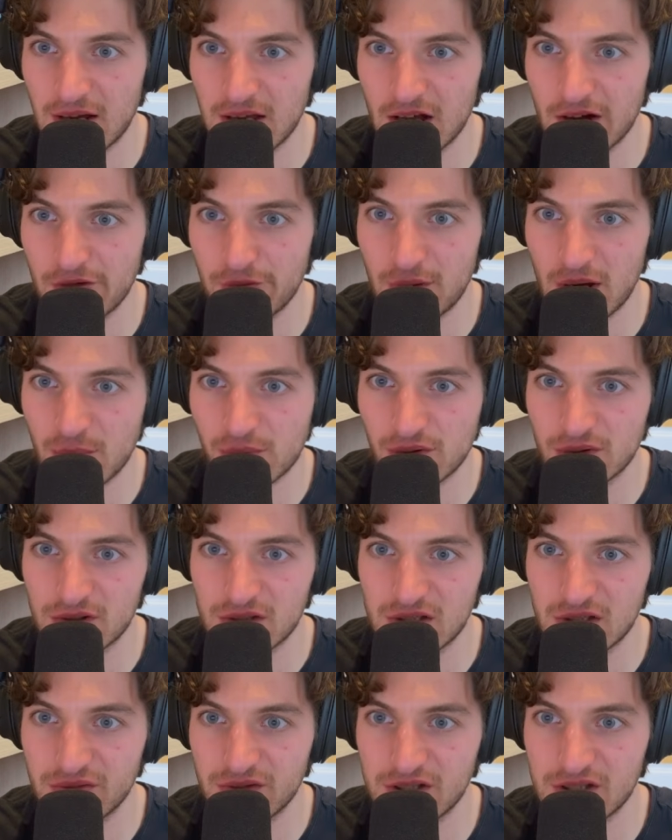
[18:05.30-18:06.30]
I have my
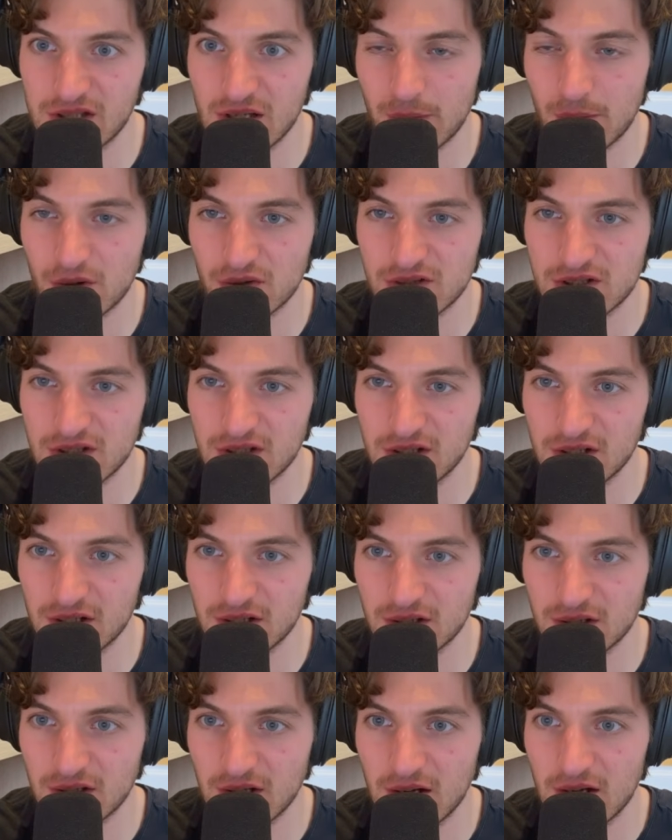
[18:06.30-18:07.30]
productivity MOC
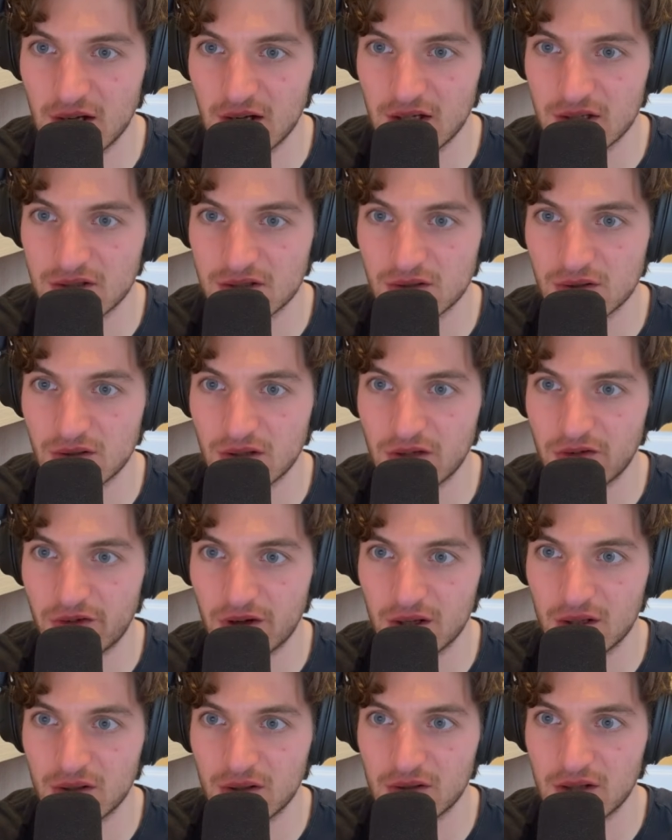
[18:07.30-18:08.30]
here. And so
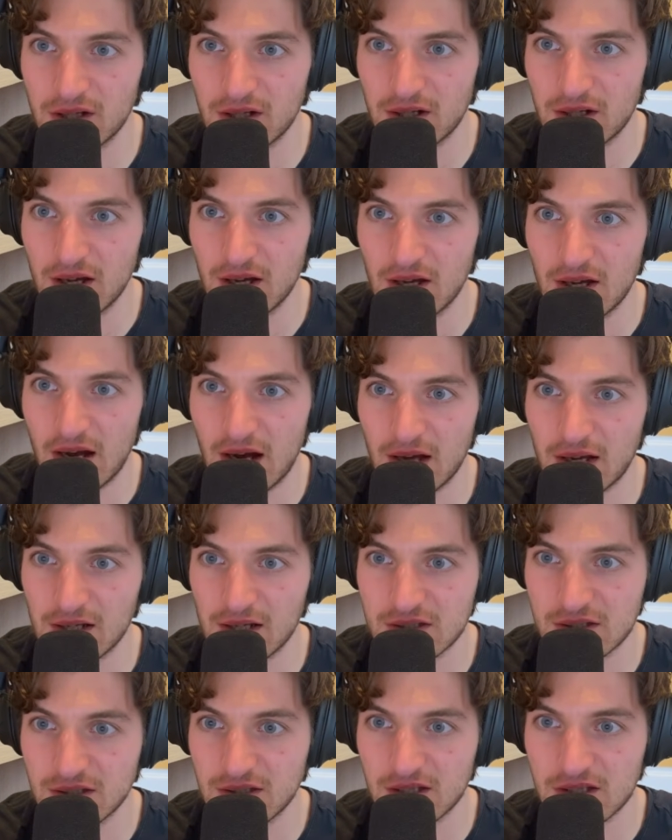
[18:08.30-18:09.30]
if I go there, I
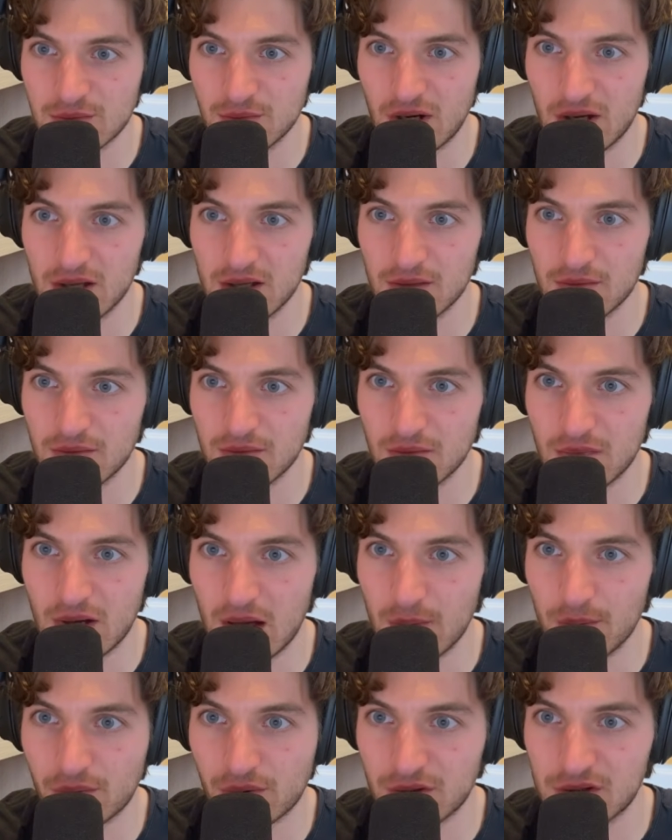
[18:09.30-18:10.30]
can see that's my
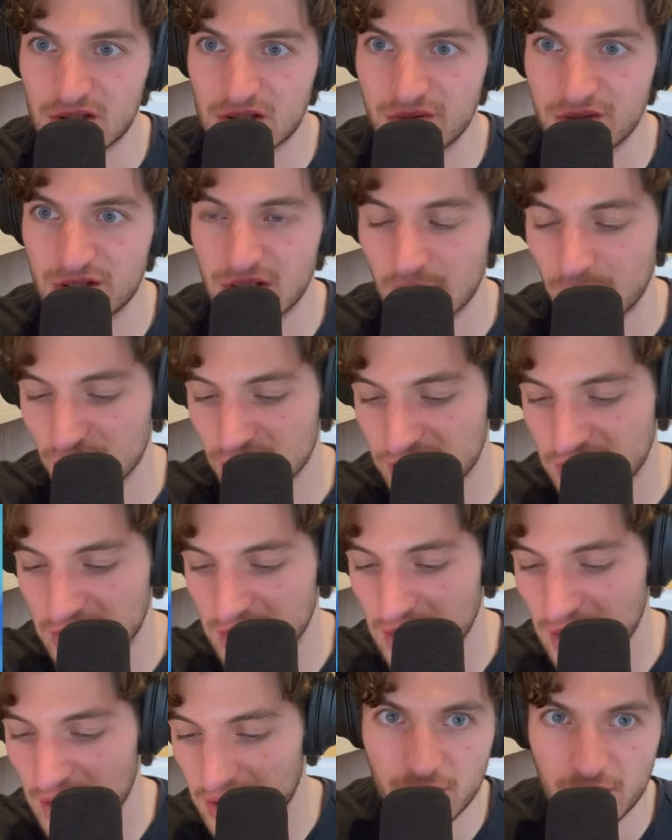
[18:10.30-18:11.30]
productivity
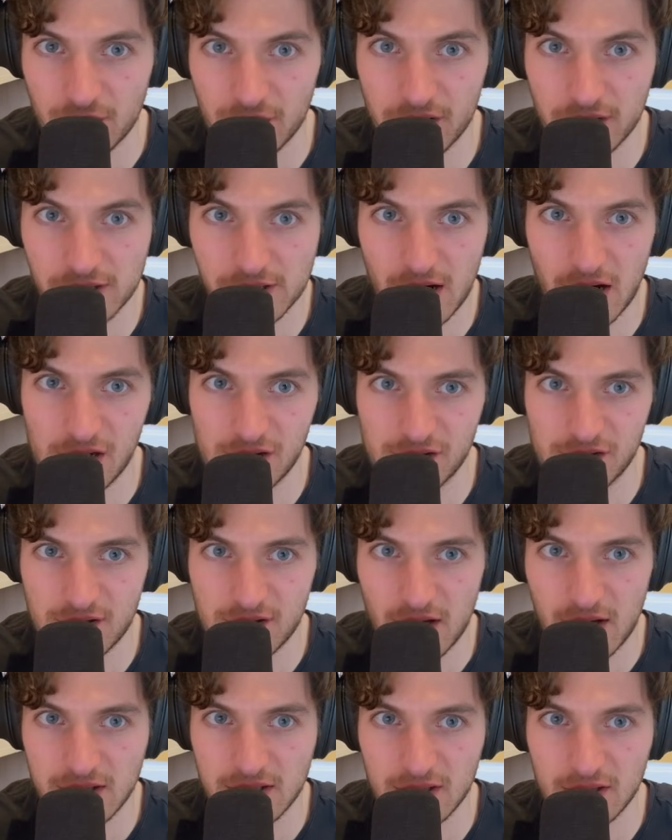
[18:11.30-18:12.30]
MOC. So here I
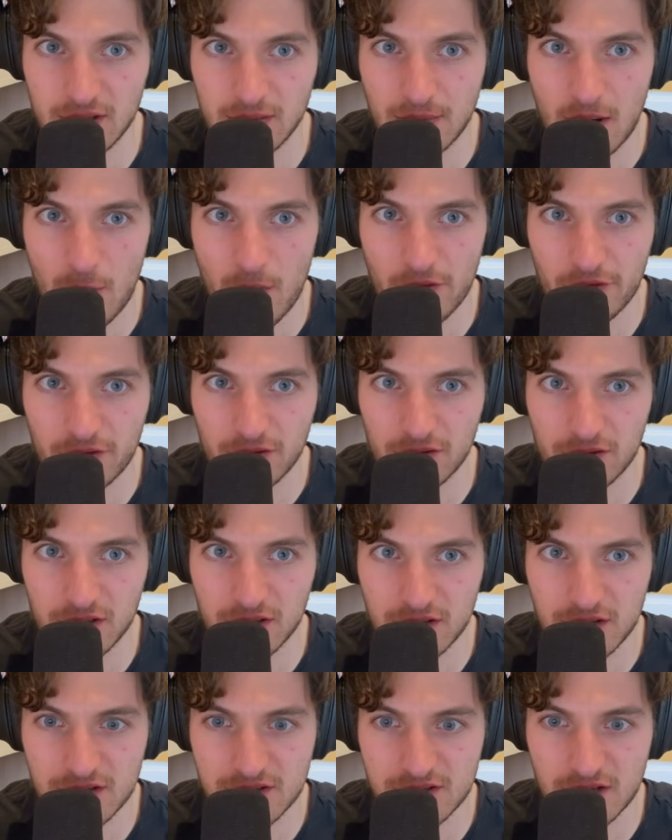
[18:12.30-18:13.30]
just added the map of
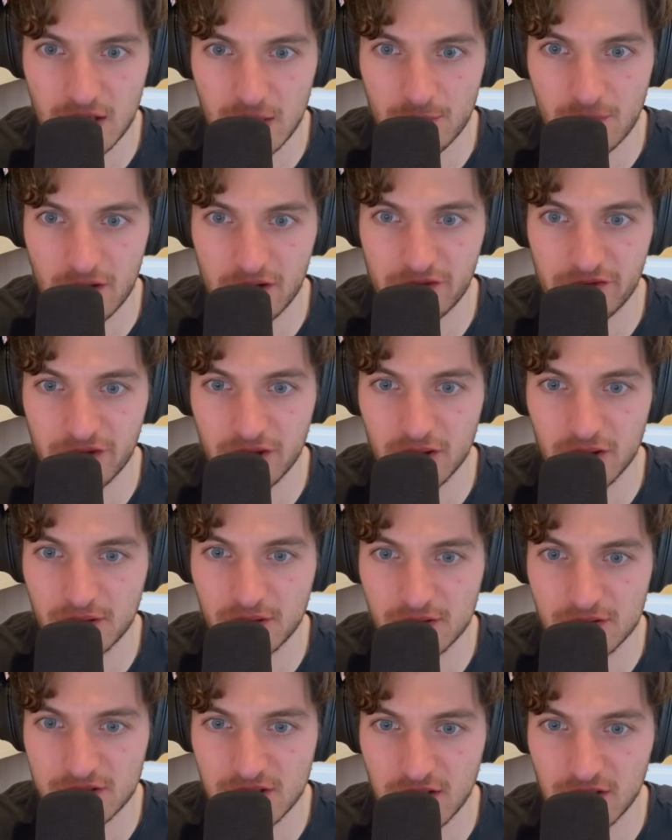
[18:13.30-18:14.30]
content inside my
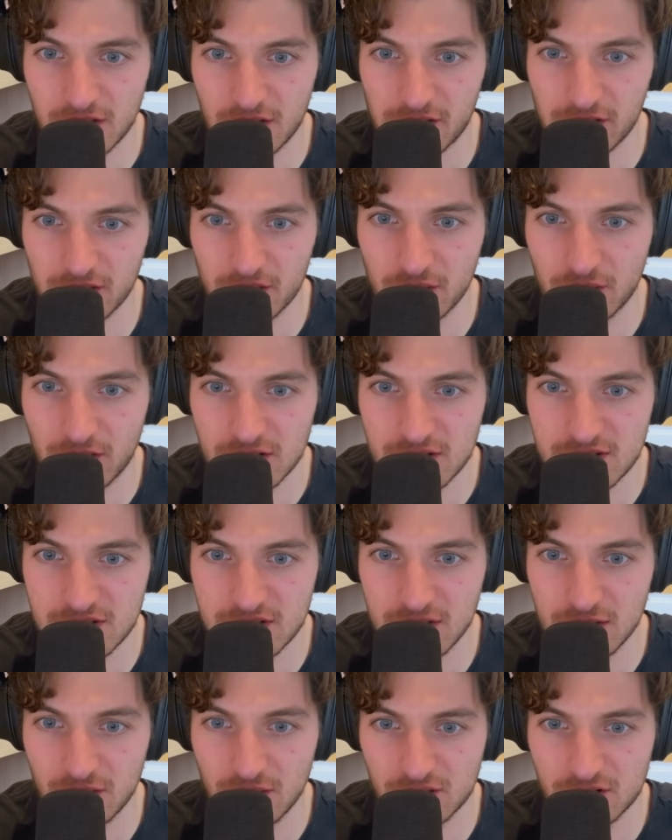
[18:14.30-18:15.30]
filters, and here you can
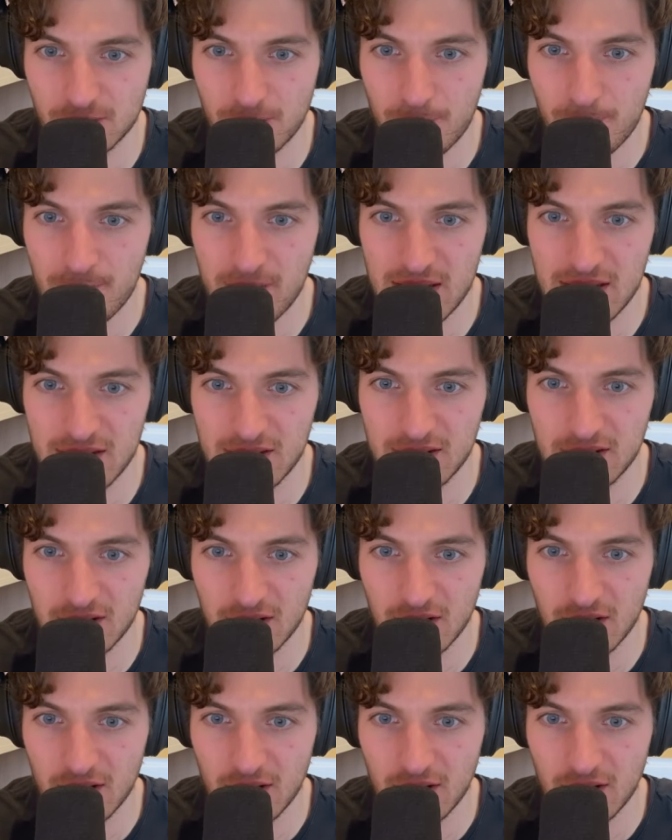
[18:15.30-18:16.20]
see those big